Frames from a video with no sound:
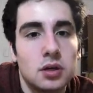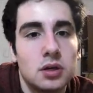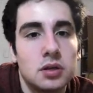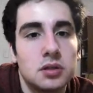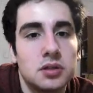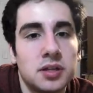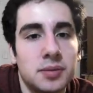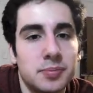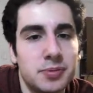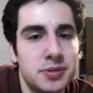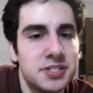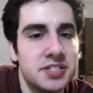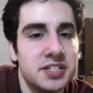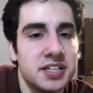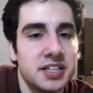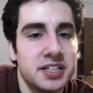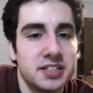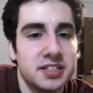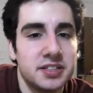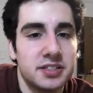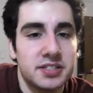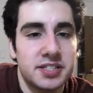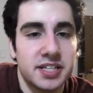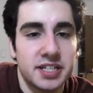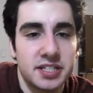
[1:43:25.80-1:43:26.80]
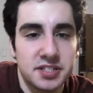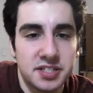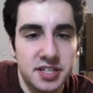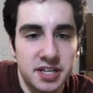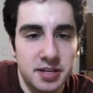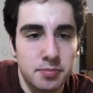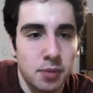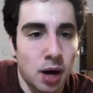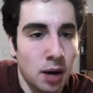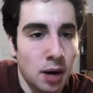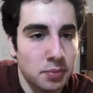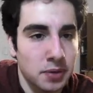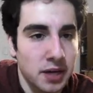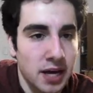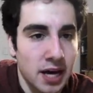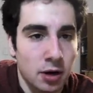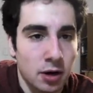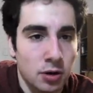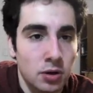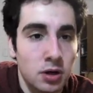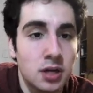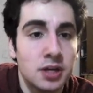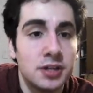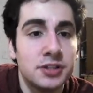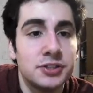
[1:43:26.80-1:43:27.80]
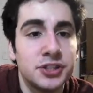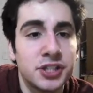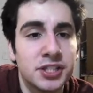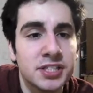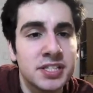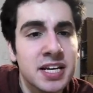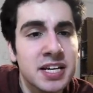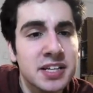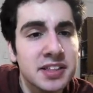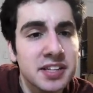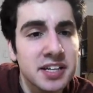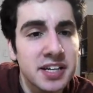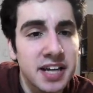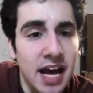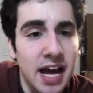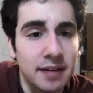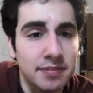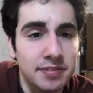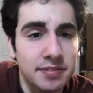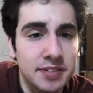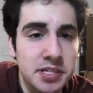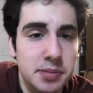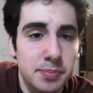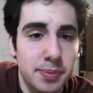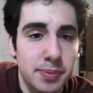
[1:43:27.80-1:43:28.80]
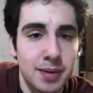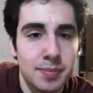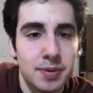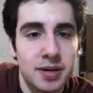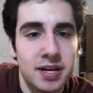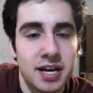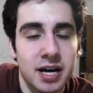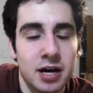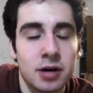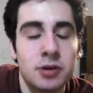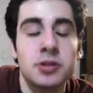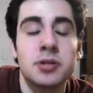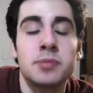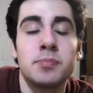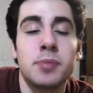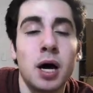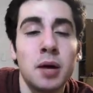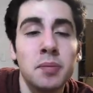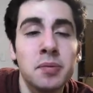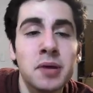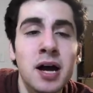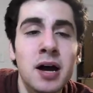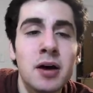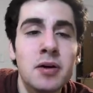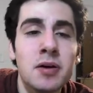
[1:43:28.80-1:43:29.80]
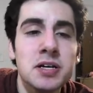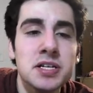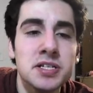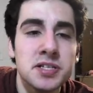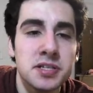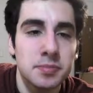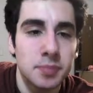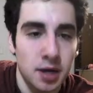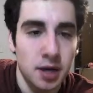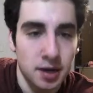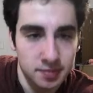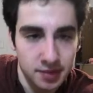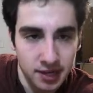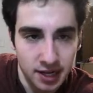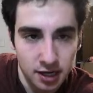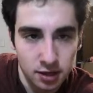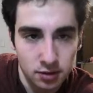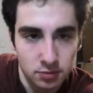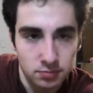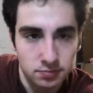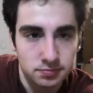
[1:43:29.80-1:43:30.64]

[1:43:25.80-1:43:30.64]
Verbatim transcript: Number 16, mom cow. Just like the calf is the baby cow, the mom cow is the mom cow.